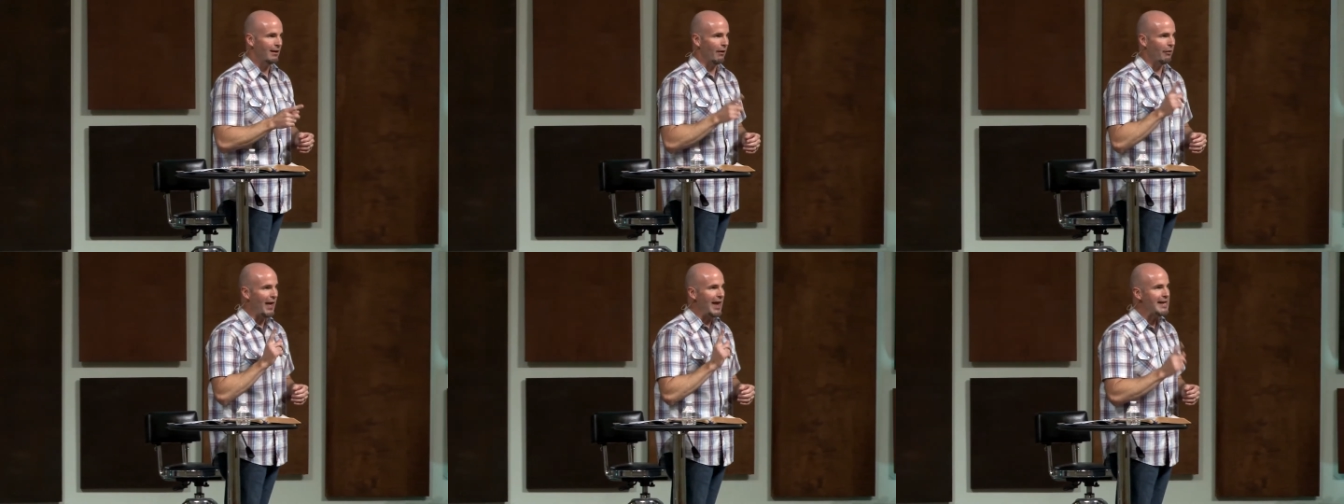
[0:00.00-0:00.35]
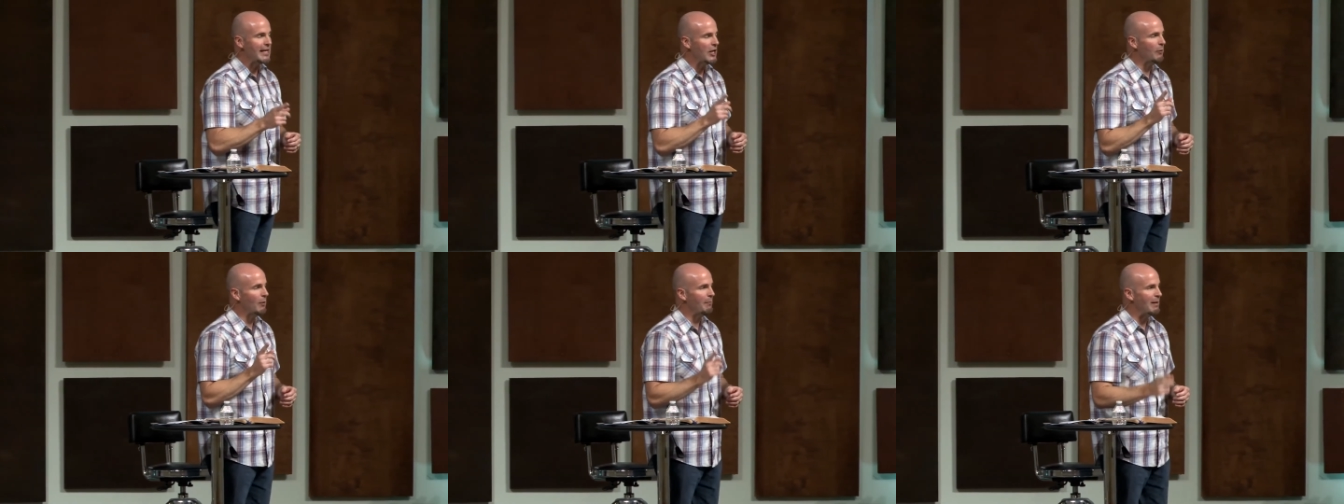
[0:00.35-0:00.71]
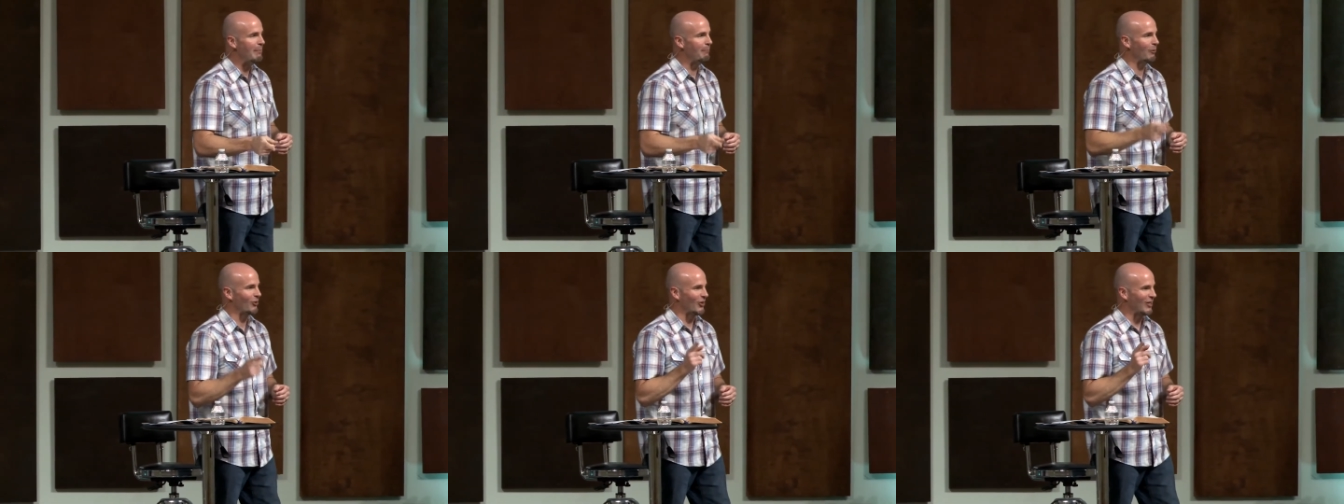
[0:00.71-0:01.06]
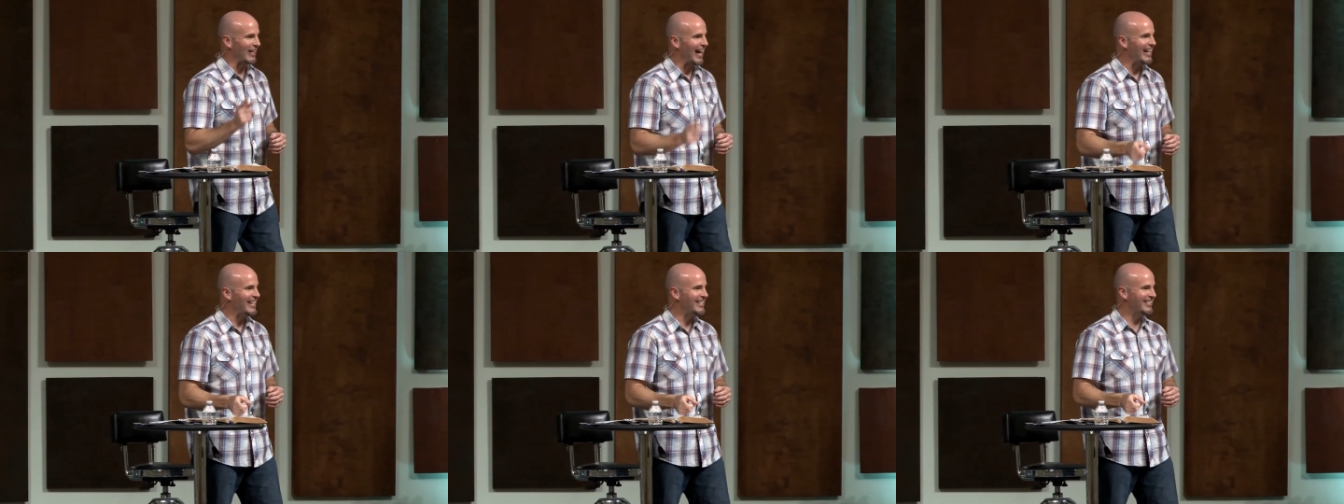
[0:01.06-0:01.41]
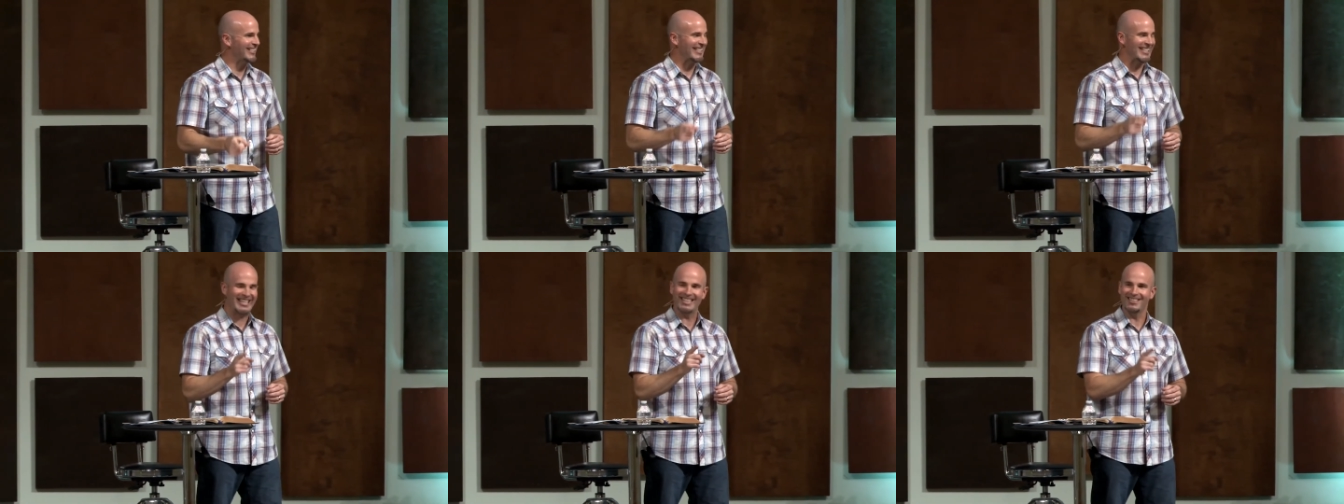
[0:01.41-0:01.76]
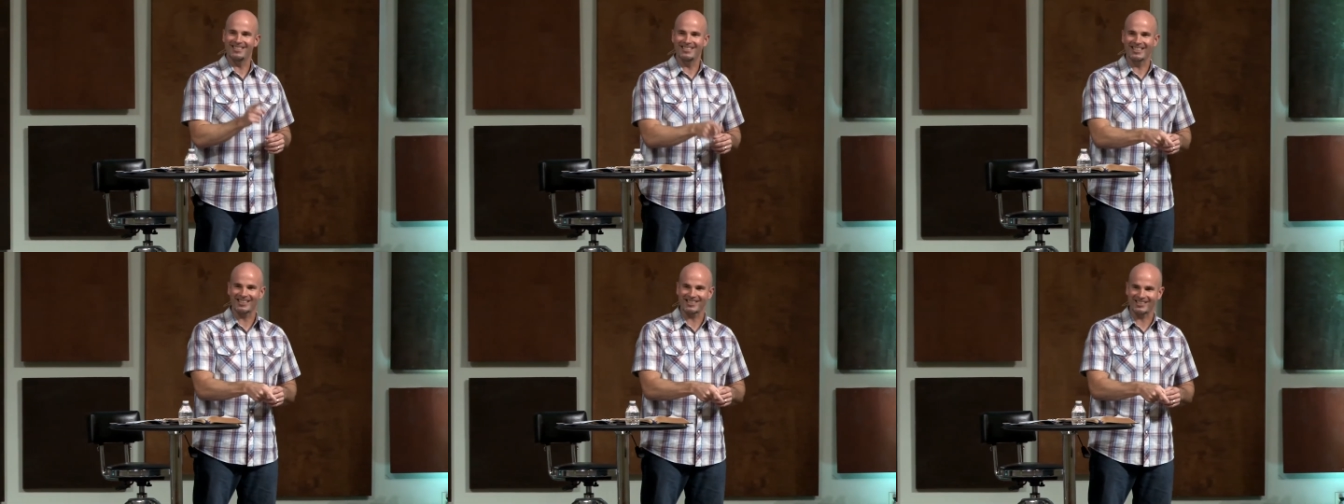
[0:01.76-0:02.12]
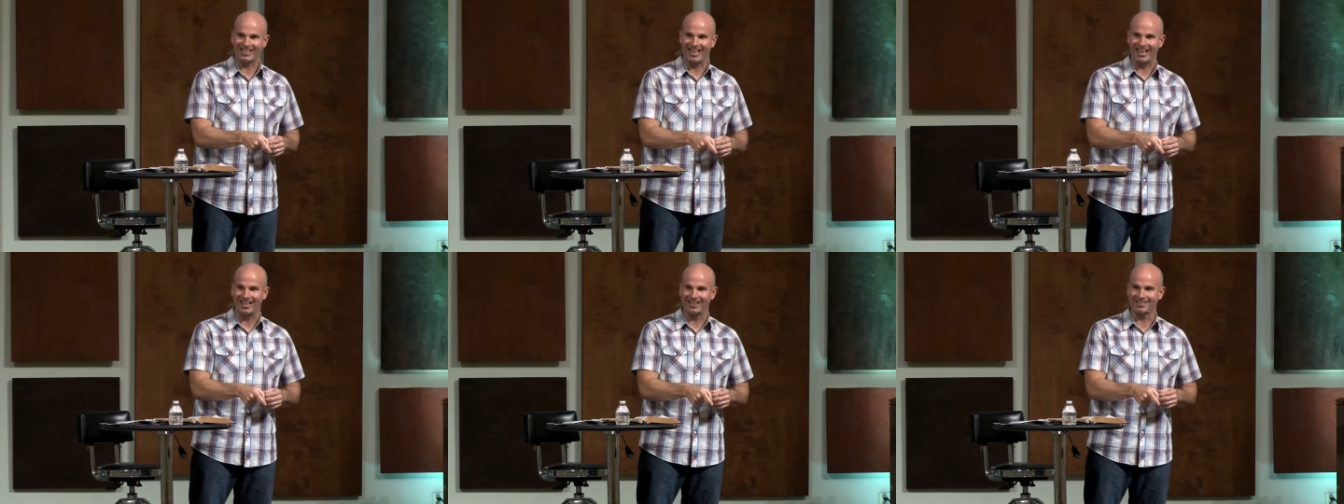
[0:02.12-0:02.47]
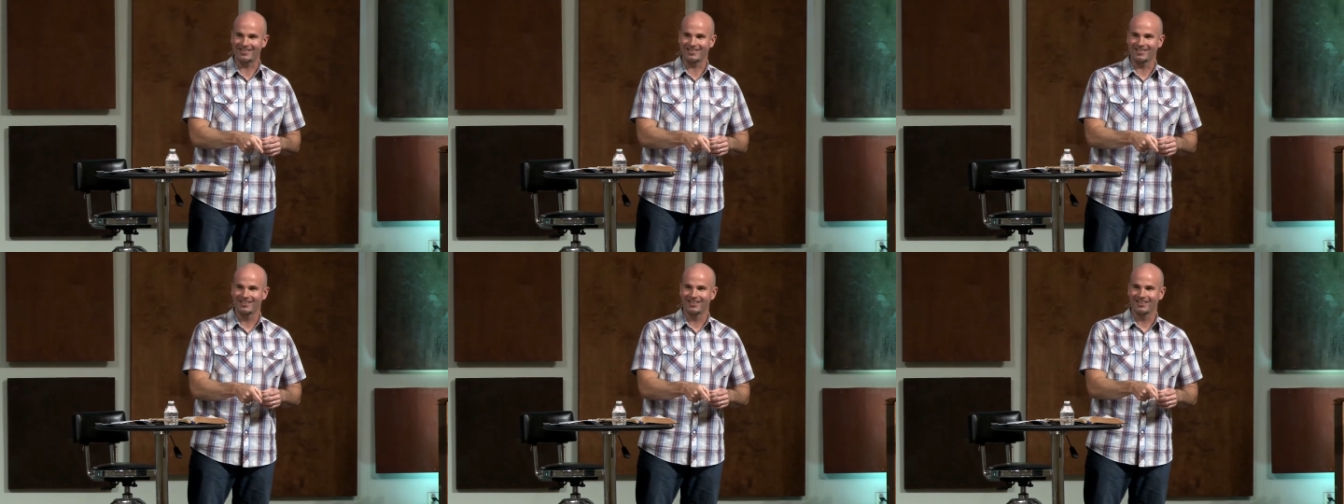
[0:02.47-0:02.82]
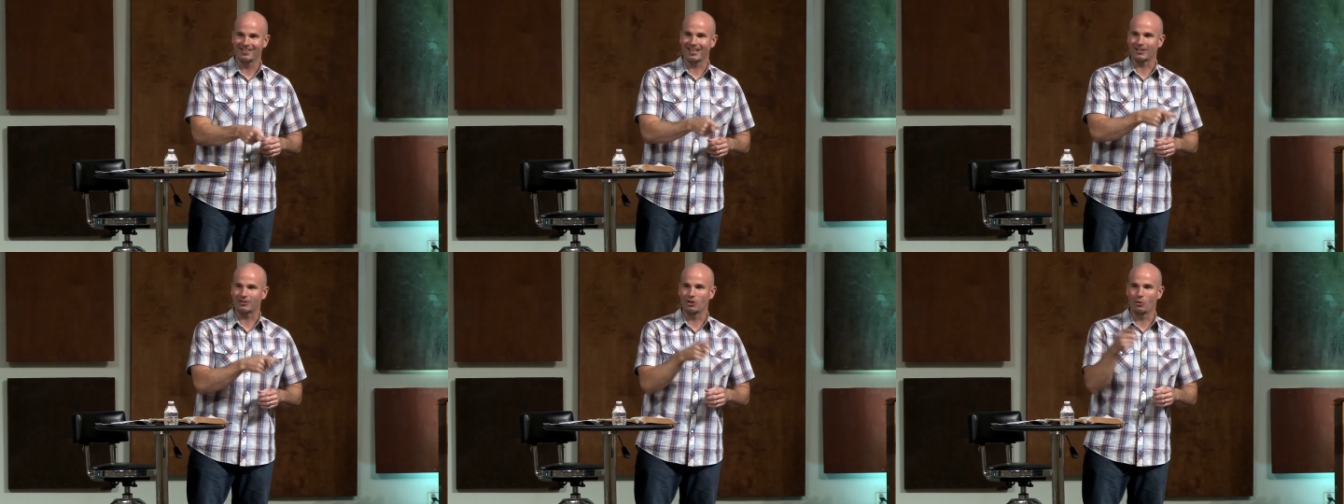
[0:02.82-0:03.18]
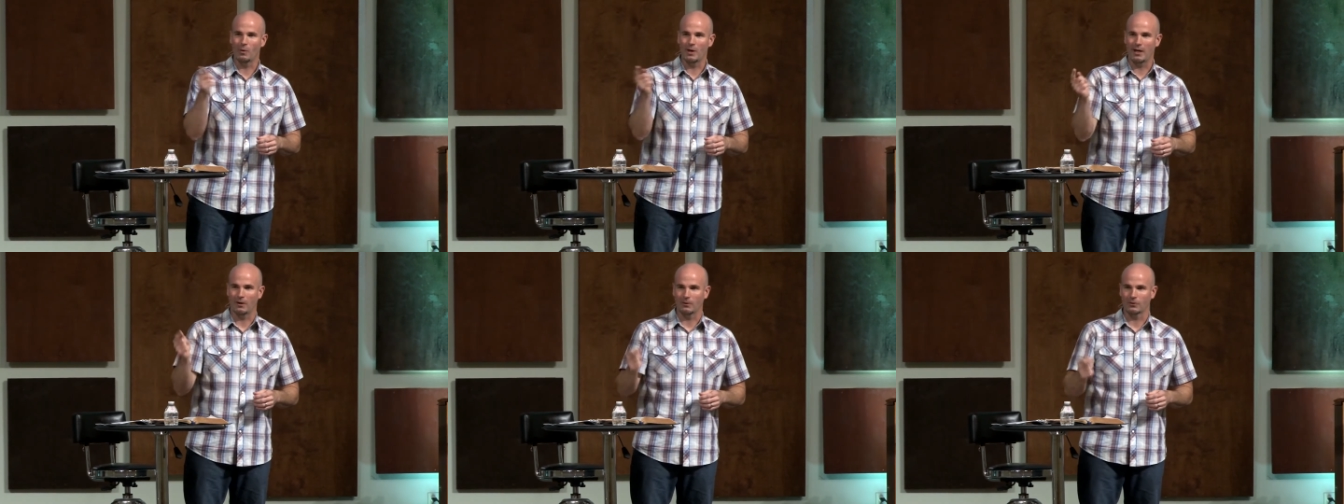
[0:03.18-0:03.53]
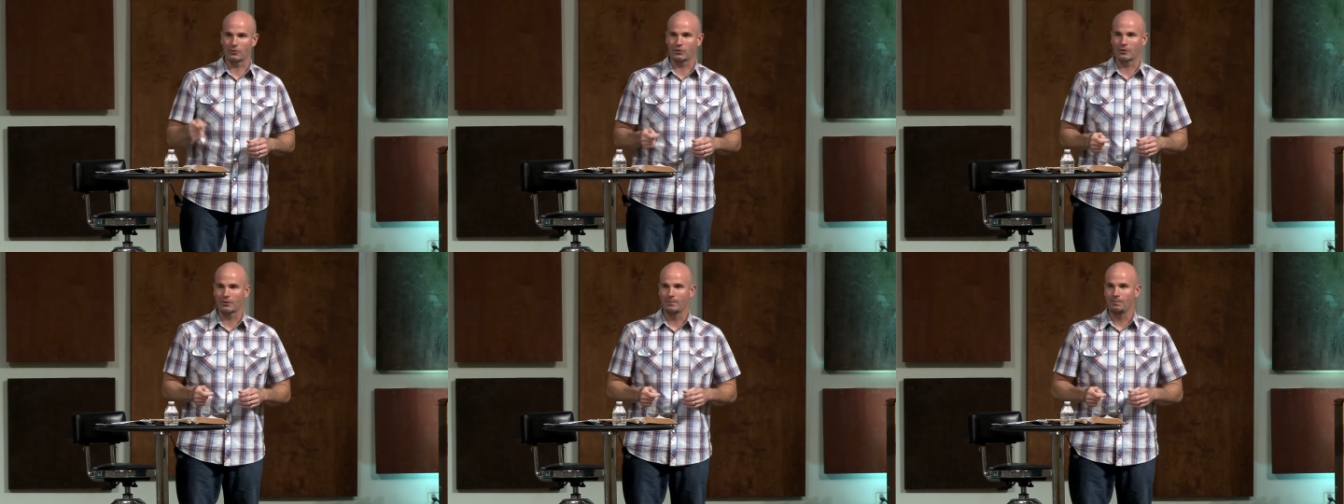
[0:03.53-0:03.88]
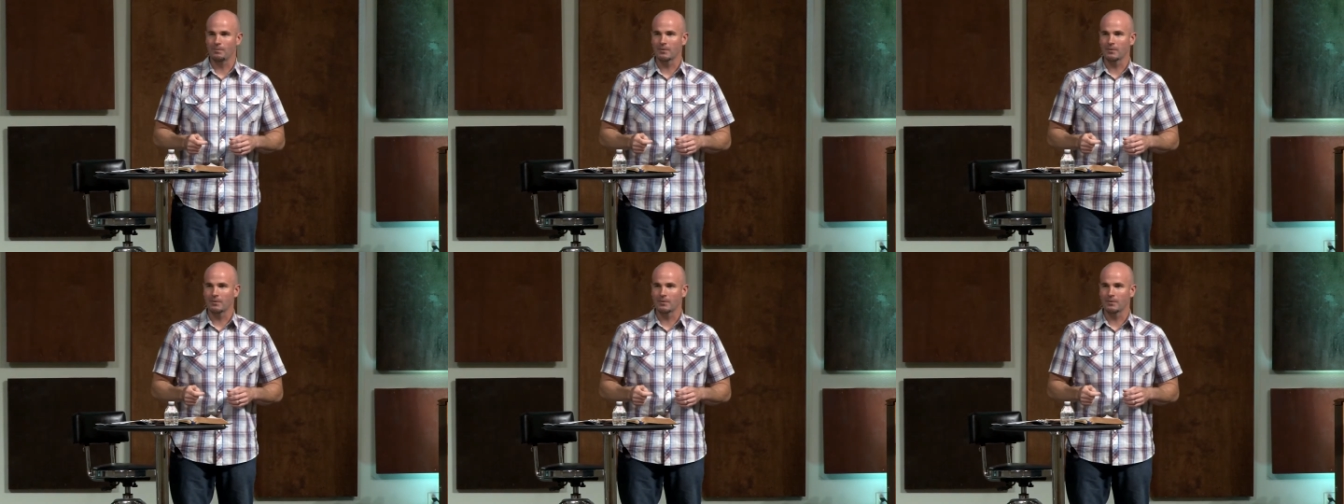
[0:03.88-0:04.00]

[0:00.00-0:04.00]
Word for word: they can remember likes and dislikes like no one else.